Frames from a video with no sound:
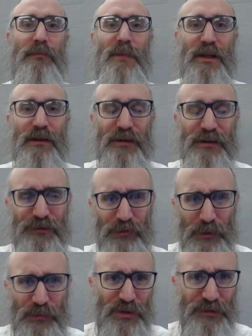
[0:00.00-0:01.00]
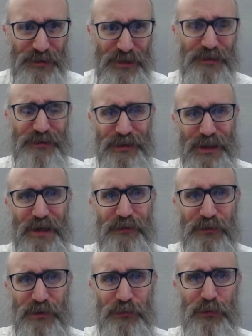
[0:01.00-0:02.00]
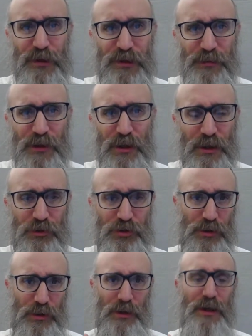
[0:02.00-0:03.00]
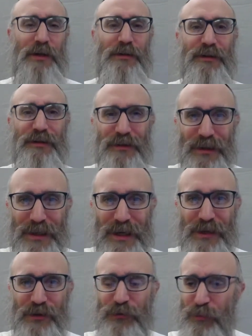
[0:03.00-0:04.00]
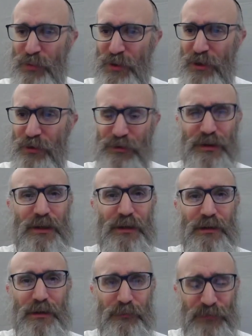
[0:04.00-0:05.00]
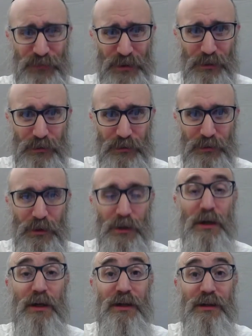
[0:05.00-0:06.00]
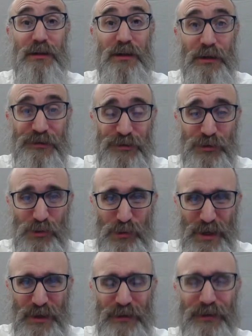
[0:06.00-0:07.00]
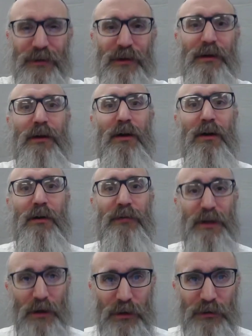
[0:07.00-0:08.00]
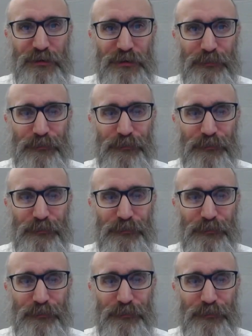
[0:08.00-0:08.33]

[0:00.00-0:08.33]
The scripture says, Rav Tvu is b'kei. There's a lot of produce in the field, in the strength of an ox.